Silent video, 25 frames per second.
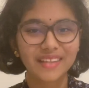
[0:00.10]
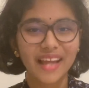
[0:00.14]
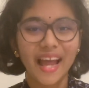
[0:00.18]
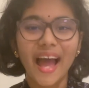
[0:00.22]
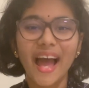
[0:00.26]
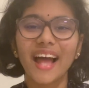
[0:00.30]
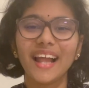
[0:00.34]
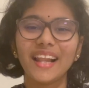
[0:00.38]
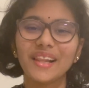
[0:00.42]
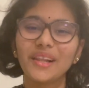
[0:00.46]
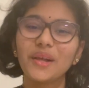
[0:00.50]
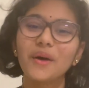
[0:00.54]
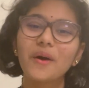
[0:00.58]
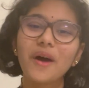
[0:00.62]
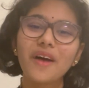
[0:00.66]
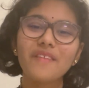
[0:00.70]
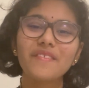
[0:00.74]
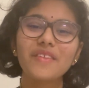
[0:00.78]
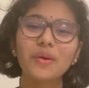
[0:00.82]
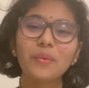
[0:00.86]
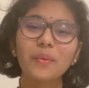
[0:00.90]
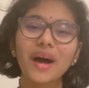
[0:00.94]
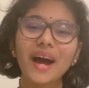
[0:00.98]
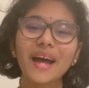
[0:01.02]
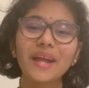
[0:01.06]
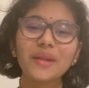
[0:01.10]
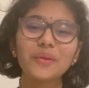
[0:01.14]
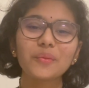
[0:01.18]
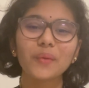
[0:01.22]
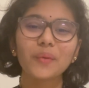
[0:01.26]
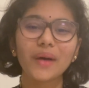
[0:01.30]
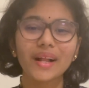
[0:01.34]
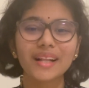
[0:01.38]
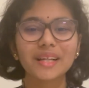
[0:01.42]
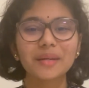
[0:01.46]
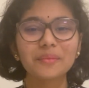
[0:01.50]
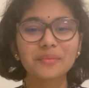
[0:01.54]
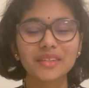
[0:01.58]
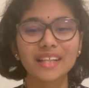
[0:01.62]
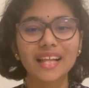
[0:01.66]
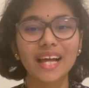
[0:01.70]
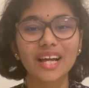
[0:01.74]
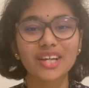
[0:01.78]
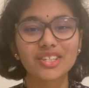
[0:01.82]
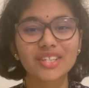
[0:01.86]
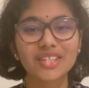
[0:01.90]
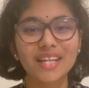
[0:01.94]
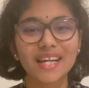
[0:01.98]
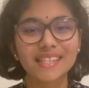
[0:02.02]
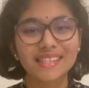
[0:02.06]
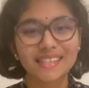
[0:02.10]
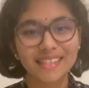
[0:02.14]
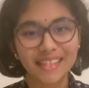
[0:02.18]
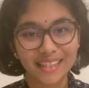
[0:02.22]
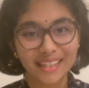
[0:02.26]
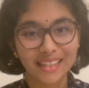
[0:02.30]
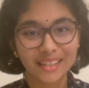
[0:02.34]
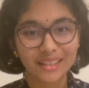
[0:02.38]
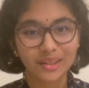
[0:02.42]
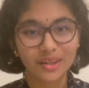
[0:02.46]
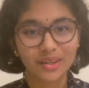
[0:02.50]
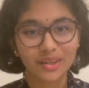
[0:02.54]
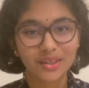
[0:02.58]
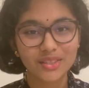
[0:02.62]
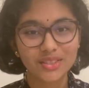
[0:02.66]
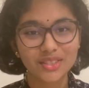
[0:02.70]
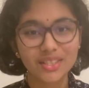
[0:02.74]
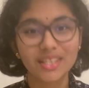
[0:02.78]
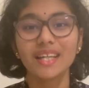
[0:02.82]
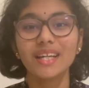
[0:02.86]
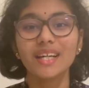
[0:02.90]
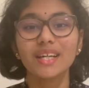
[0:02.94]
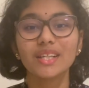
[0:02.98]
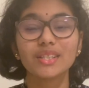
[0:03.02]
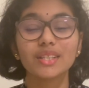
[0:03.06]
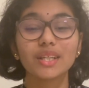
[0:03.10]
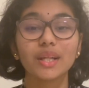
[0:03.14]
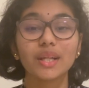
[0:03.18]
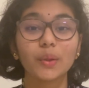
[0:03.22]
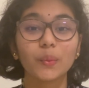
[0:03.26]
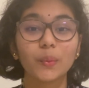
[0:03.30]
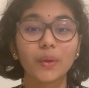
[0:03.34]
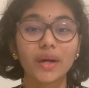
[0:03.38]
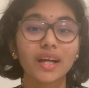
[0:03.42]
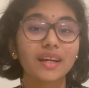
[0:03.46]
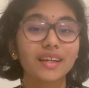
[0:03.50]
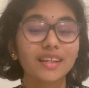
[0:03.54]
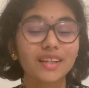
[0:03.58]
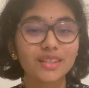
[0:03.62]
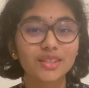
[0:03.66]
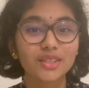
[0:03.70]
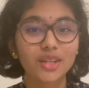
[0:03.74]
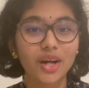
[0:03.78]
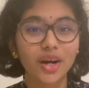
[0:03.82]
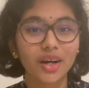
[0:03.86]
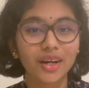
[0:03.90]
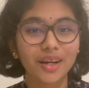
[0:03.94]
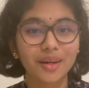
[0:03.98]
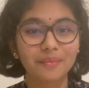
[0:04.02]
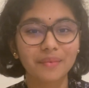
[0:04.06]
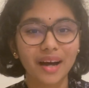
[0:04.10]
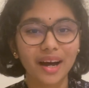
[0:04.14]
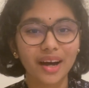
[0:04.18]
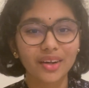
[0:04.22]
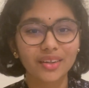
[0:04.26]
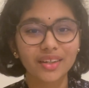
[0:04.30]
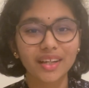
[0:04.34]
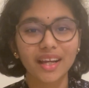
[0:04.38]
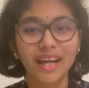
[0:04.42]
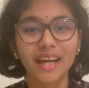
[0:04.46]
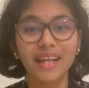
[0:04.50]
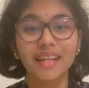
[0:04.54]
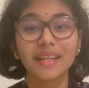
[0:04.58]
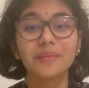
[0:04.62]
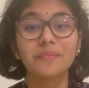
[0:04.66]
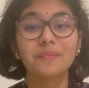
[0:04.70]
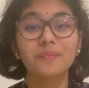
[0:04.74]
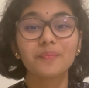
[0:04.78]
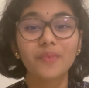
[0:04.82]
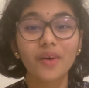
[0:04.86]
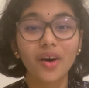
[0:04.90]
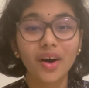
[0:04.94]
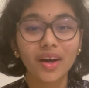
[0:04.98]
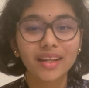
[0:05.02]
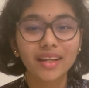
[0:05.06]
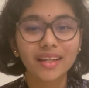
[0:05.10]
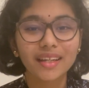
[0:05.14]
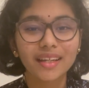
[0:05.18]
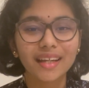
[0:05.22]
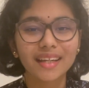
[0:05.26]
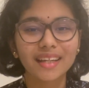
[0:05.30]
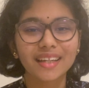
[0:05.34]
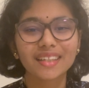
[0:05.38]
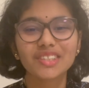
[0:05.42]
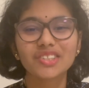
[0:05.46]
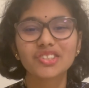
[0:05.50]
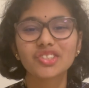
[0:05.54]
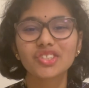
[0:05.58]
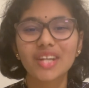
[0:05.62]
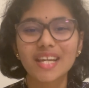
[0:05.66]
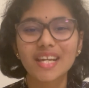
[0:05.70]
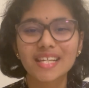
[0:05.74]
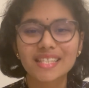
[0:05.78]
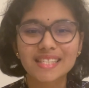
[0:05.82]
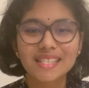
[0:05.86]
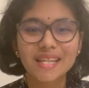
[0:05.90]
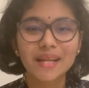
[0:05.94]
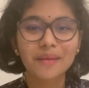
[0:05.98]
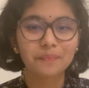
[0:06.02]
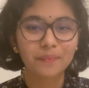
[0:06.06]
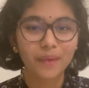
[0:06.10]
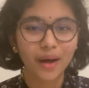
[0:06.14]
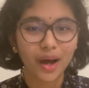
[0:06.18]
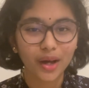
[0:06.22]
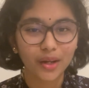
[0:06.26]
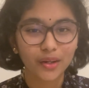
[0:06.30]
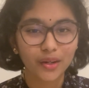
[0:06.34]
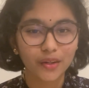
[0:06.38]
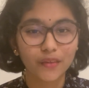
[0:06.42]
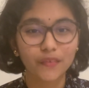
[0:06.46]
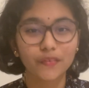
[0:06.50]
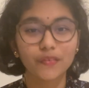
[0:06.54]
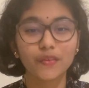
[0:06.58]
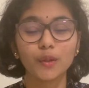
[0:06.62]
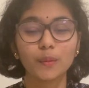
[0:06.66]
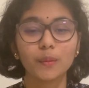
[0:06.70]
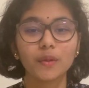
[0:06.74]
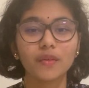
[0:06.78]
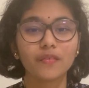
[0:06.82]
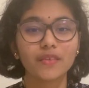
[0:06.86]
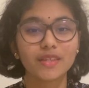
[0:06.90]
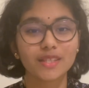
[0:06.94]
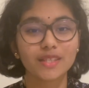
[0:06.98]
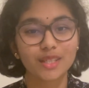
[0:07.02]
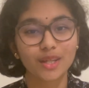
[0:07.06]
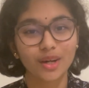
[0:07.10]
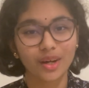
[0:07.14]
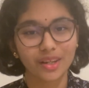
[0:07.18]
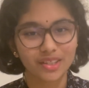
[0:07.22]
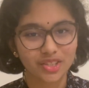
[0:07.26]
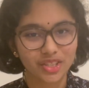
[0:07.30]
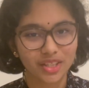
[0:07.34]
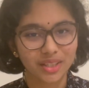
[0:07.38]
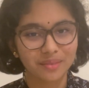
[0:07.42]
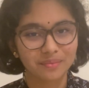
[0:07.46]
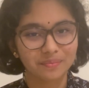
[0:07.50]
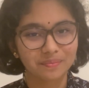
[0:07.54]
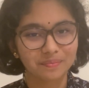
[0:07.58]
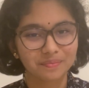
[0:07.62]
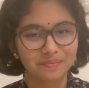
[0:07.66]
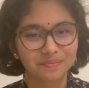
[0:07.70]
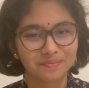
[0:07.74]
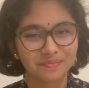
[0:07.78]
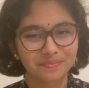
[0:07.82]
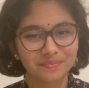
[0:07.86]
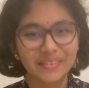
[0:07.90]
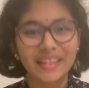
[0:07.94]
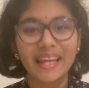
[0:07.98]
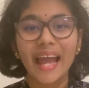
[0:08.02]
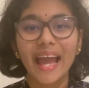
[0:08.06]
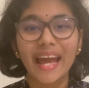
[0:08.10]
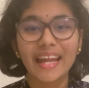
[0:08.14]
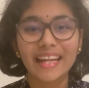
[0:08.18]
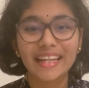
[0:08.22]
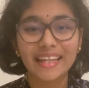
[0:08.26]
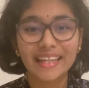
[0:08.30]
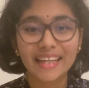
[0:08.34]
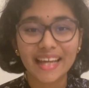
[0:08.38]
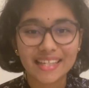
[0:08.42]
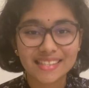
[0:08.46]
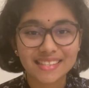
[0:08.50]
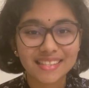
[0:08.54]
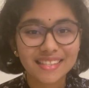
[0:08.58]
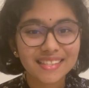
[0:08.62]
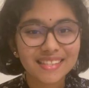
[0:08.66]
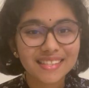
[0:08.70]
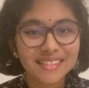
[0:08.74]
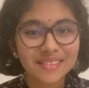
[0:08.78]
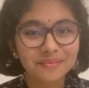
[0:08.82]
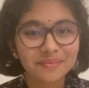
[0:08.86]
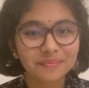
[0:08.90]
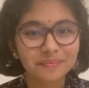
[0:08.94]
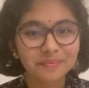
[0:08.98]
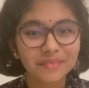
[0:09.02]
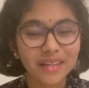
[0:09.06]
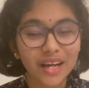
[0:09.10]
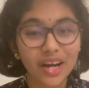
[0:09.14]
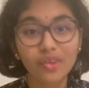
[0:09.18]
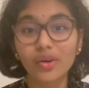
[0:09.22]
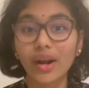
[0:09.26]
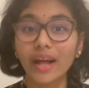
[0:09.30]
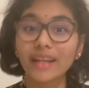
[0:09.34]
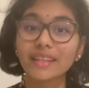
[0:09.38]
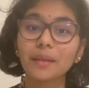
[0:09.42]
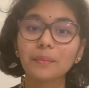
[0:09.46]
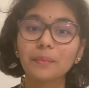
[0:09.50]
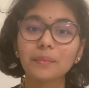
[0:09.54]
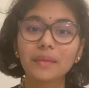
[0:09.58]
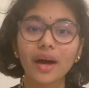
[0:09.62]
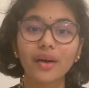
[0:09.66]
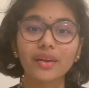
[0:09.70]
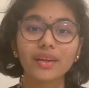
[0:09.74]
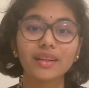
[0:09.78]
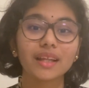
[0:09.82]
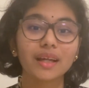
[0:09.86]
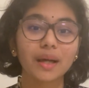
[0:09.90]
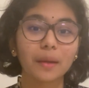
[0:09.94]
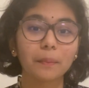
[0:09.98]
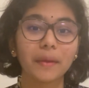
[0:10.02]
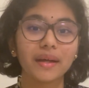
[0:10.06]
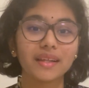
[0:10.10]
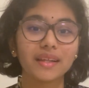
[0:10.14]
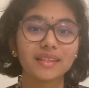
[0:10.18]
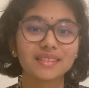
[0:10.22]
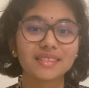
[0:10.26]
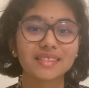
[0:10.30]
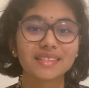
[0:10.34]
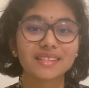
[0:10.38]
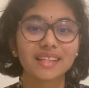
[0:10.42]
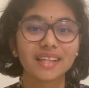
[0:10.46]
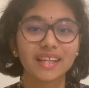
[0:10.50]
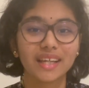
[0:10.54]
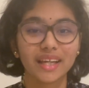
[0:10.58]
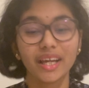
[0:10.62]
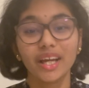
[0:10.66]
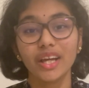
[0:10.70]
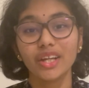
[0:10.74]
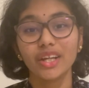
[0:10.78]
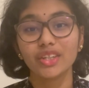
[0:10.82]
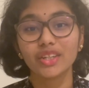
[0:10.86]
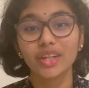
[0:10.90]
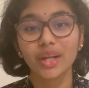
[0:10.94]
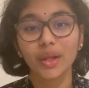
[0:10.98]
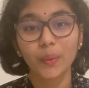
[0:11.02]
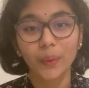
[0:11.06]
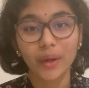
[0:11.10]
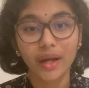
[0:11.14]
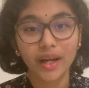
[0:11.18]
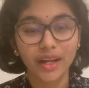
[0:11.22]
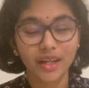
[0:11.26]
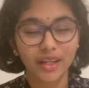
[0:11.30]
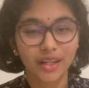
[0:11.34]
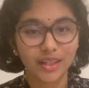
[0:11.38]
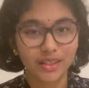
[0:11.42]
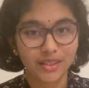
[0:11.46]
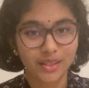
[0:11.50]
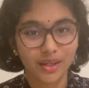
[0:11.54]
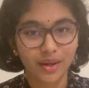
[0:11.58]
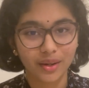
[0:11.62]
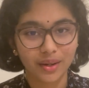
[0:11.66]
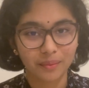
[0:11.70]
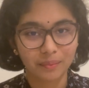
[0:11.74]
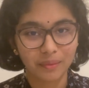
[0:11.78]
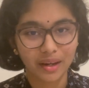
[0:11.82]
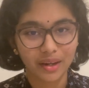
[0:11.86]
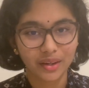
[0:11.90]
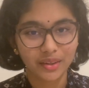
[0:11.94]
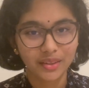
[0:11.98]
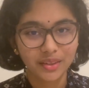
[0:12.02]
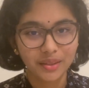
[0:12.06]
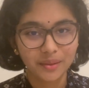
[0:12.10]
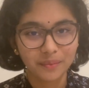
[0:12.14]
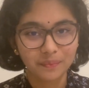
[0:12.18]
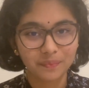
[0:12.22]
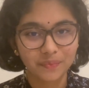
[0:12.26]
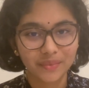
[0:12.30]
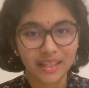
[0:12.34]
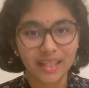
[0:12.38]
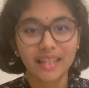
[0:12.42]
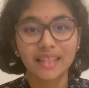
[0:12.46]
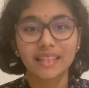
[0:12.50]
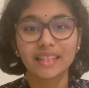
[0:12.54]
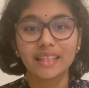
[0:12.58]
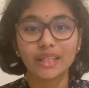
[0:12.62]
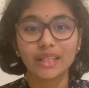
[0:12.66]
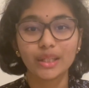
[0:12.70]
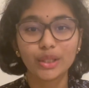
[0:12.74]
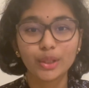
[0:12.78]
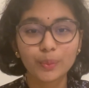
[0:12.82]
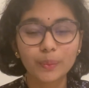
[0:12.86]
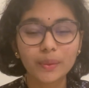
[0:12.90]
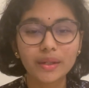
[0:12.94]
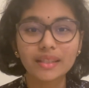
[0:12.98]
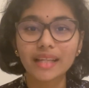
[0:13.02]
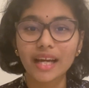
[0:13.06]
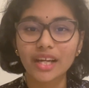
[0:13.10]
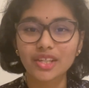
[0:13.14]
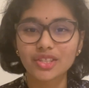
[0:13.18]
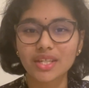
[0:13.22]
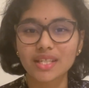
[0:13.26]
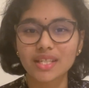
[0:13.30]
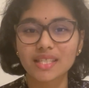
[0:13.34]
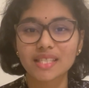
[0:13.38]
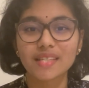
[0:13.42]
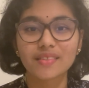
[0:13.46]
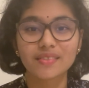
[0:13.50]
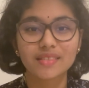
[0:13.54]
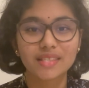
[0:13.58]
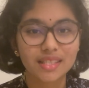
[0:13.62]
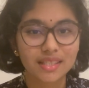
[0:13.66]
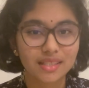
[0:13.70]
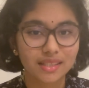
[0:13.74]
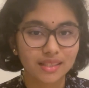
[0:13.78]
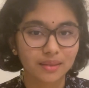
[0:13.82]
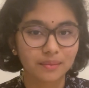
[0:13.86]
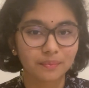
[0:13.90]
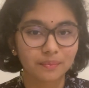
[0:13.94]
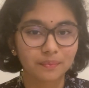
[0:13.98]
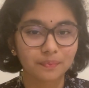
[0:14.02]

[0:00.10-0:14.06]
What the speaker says: Hello everyone, welcome to Laksha's Daily Launch. Today we're going to talk about an important and an interesting part of human physiology. Any guesses? Write them down in the comments. Today we're going to talk about the human digestive system.